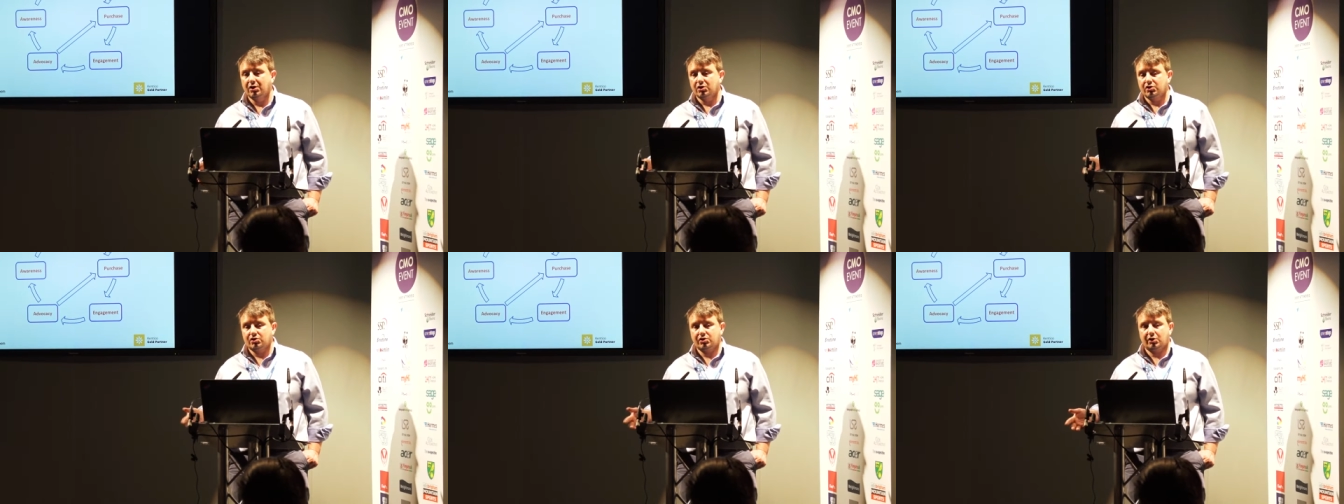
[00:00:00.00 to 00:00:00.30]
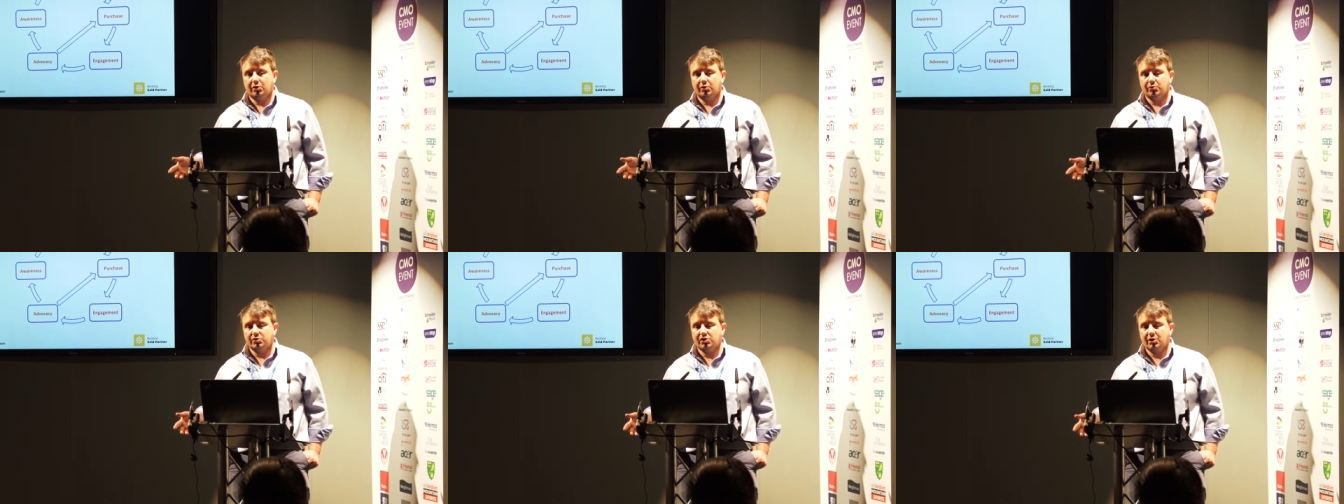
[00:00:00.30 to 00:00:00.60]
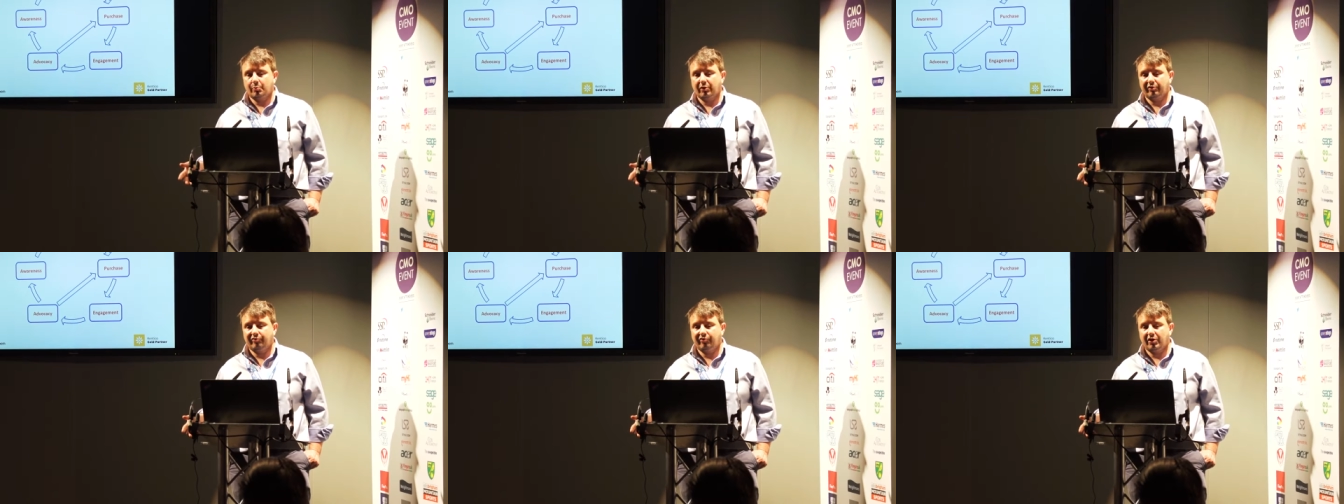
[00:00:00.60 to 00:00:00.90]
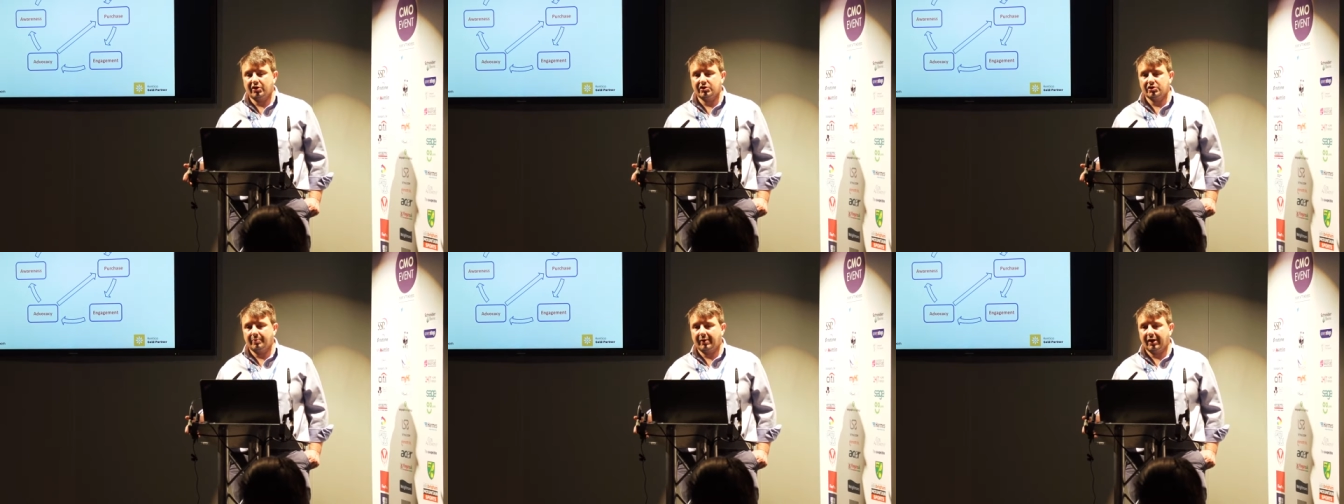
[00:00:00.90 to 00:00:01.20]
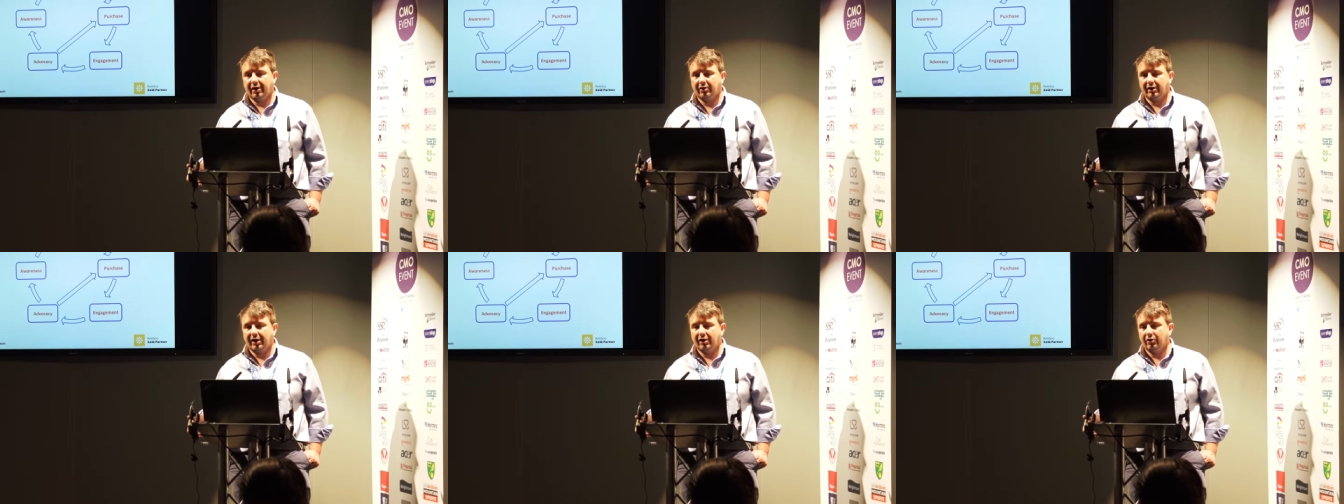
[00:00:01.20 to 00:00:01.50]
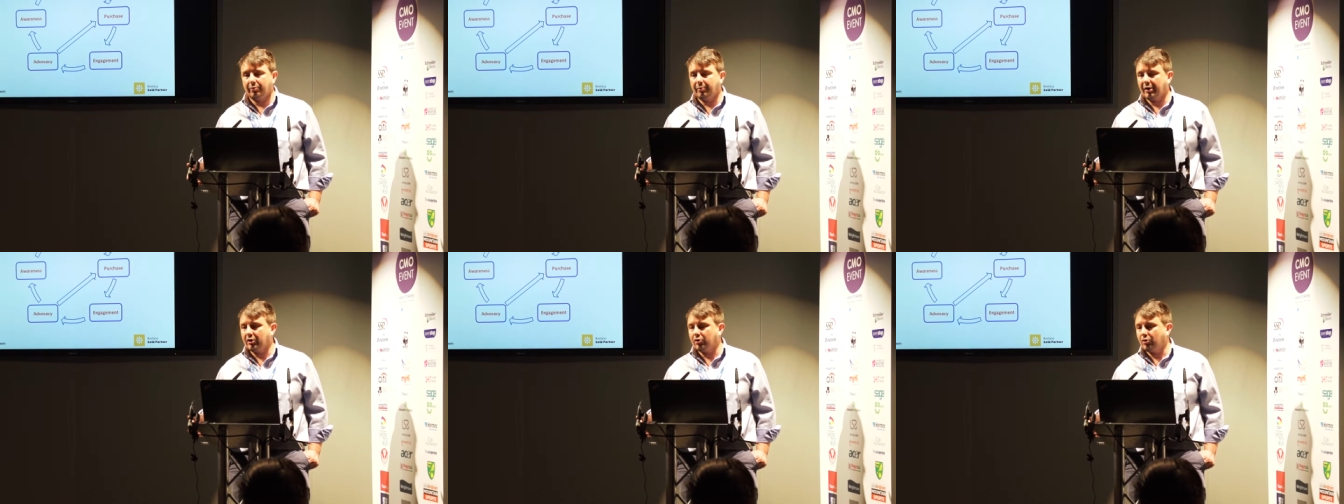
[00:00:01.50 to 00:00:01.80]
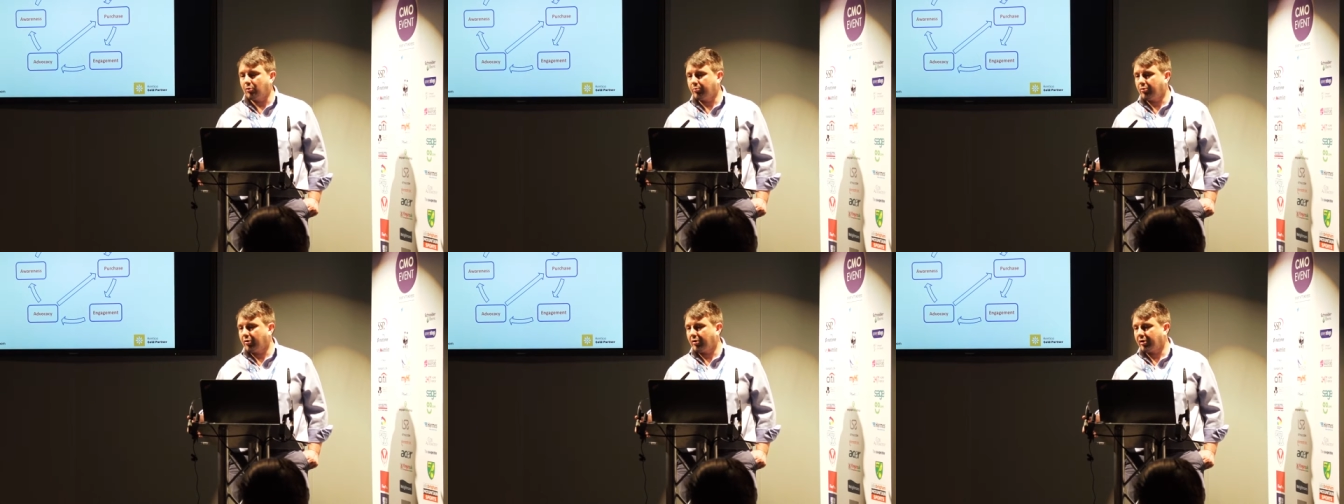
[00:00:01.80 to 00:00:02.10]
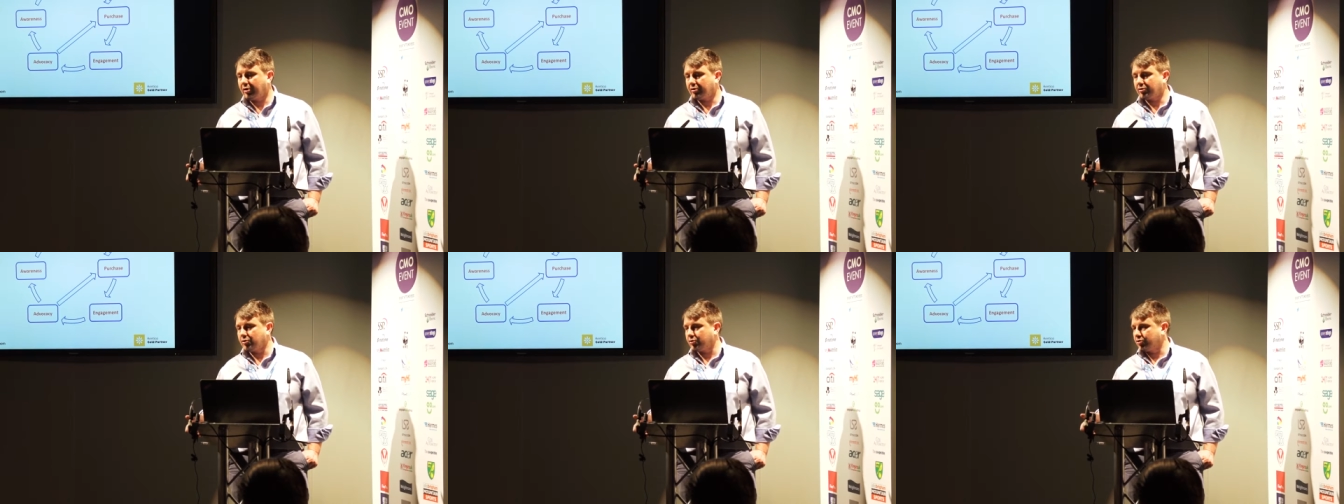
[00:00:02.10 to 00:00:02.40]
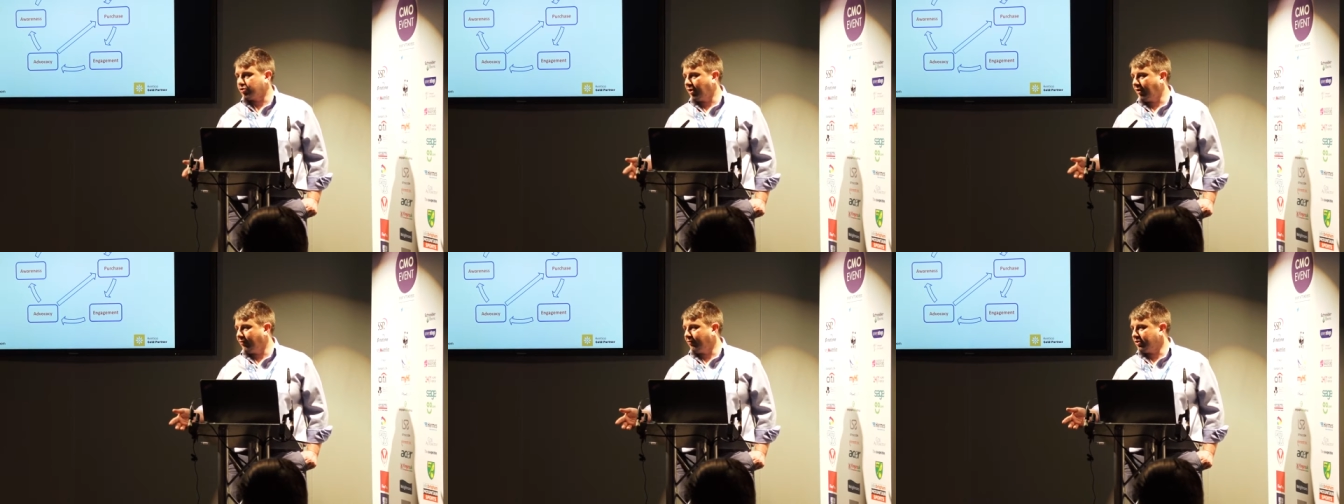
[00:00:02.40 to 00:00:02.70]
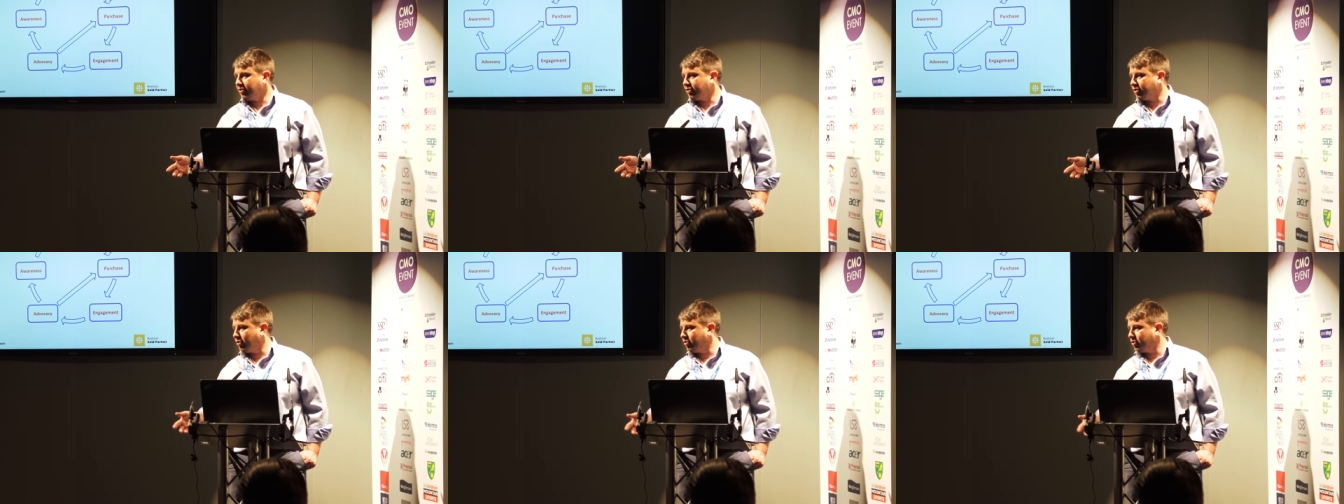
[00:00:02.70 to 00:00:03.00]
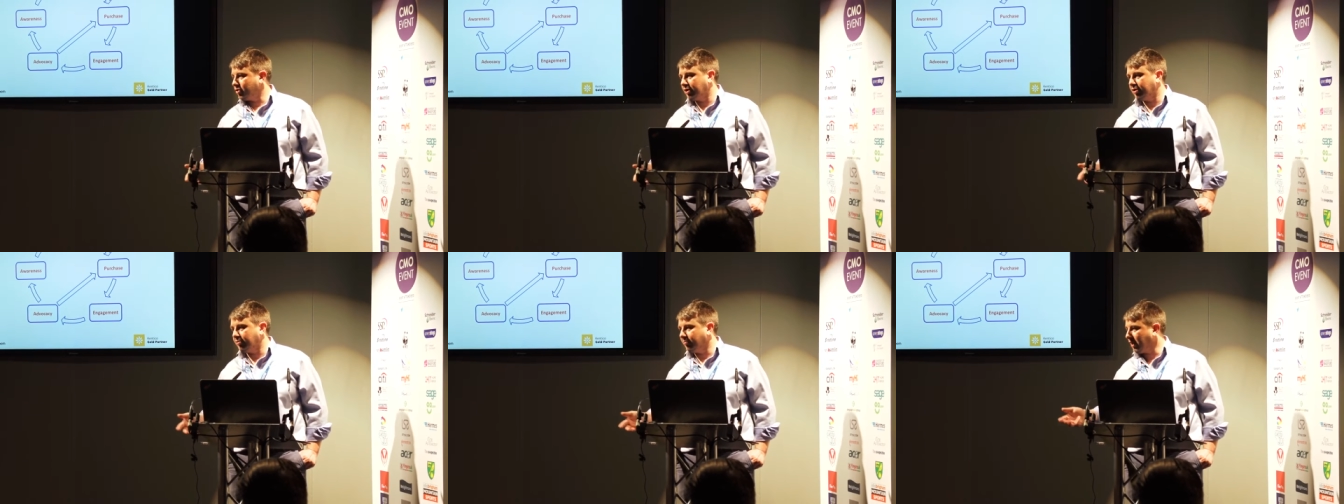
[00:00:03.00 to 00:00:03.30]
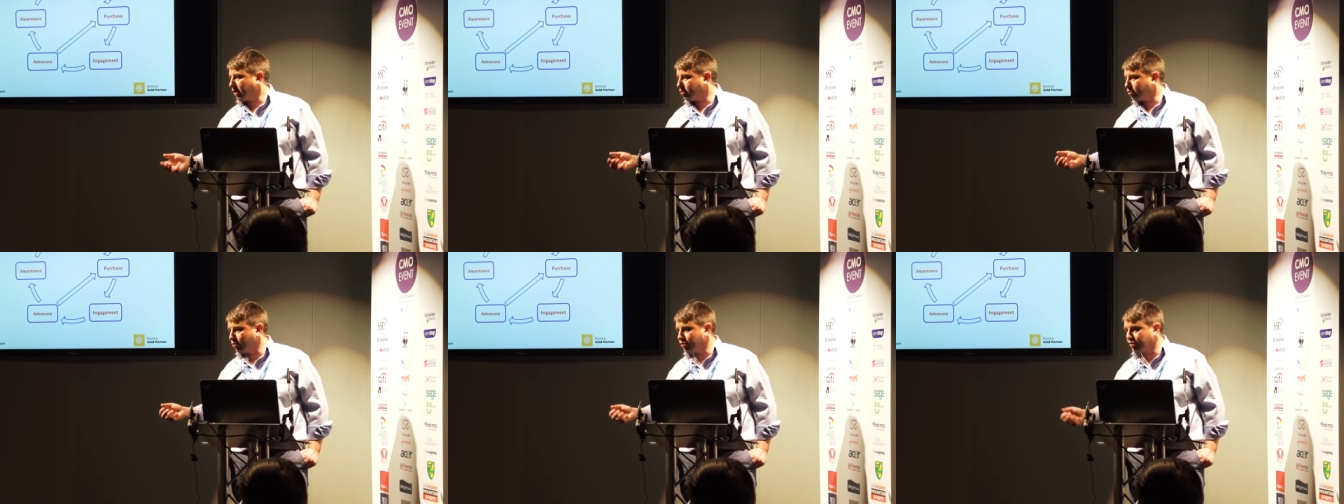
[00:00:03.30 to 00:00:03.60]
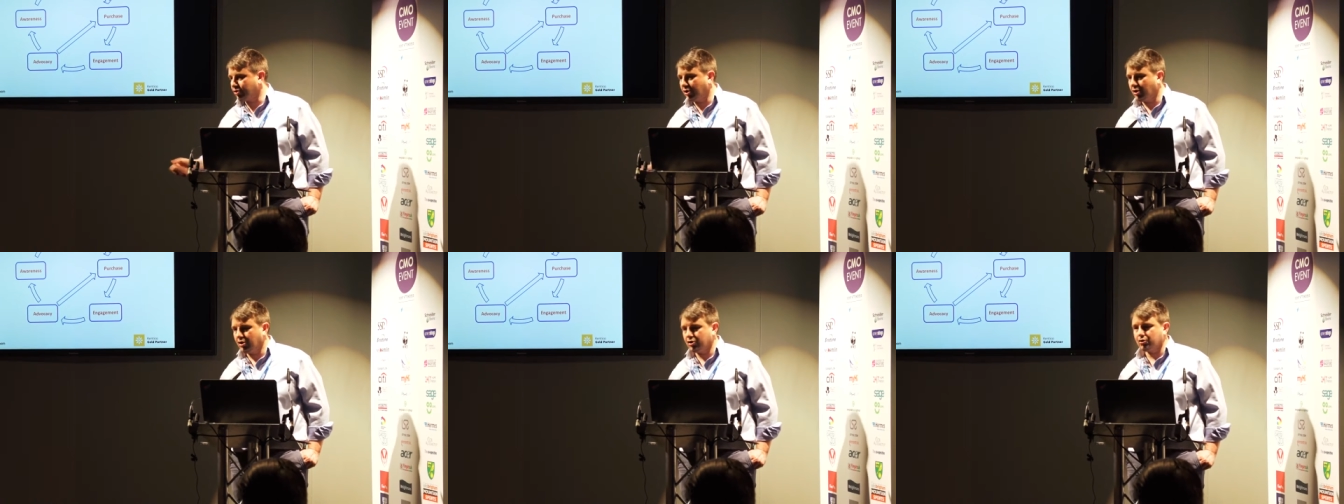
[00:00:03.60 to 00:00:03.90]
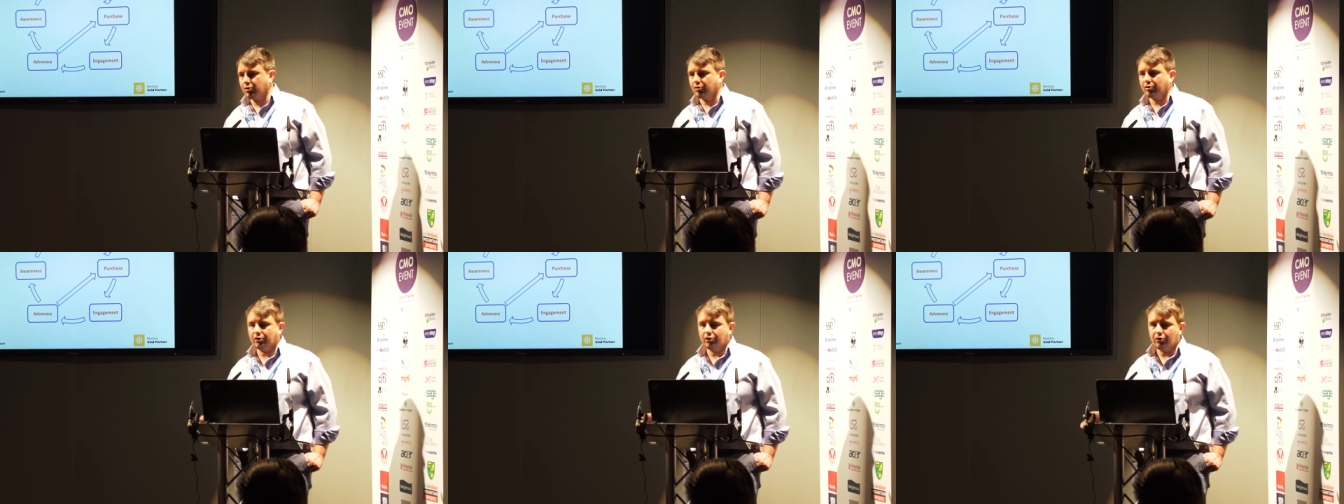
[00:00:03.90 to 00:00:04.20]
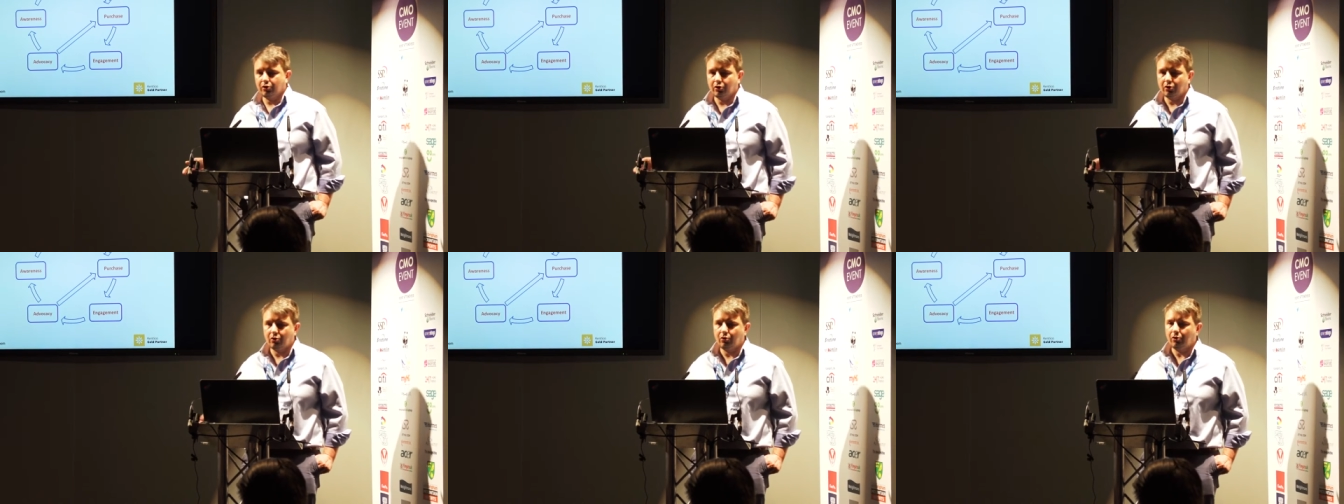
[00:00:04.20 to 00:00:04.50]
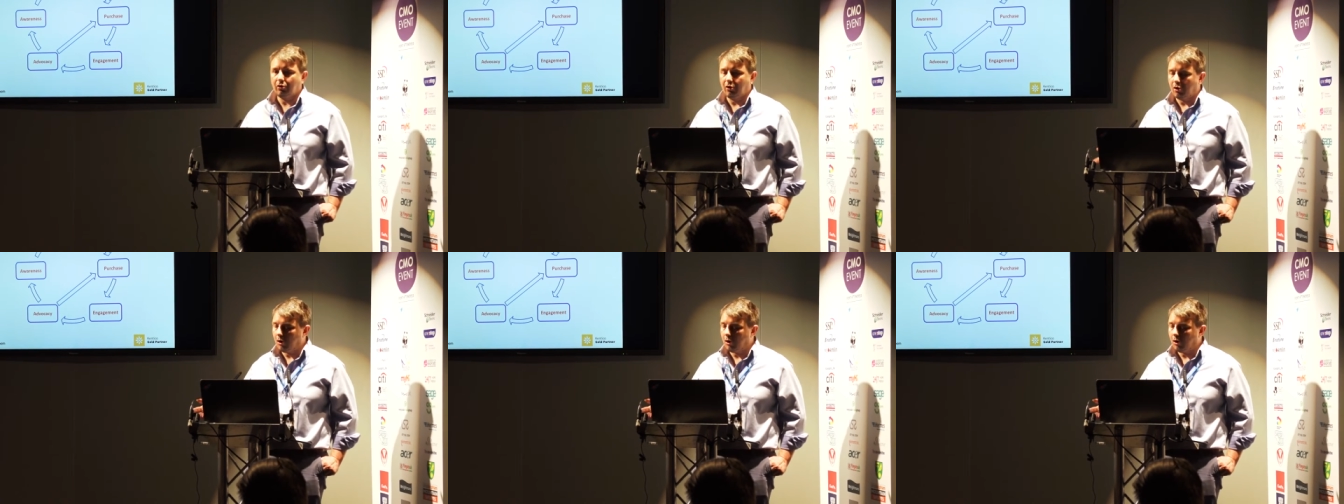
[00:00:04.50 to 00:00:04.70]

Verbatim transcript: So someone finds about, out about your product or service using natural search on Google